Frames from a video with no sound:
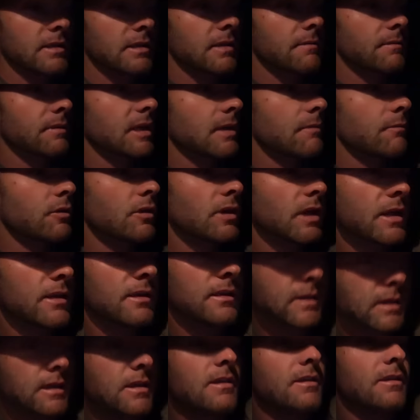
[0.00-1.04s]
September
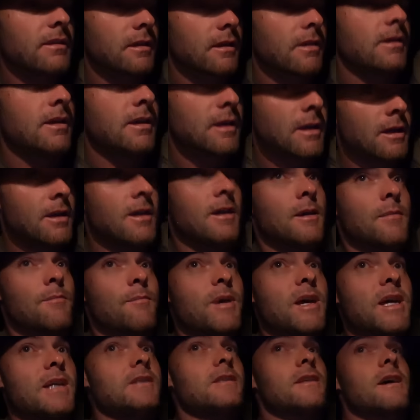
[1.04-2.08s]
19th
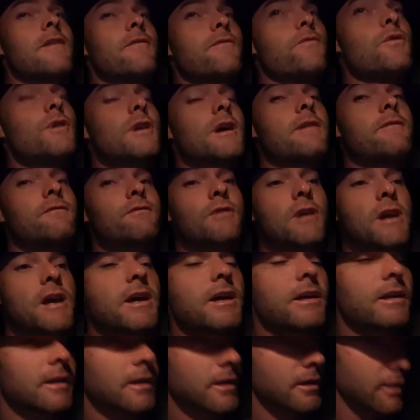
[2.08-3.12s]
based off what I've
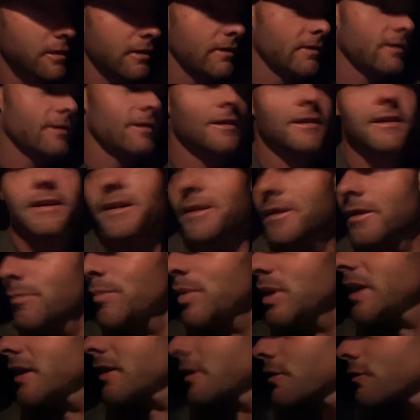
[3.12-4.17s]
read, the
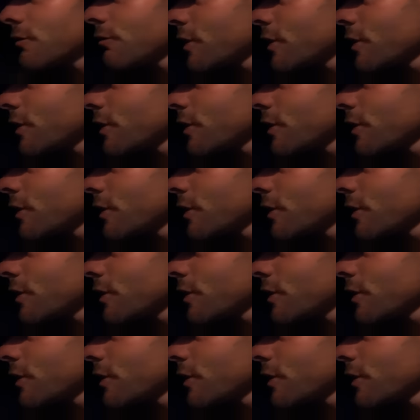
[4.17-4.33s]
peak of the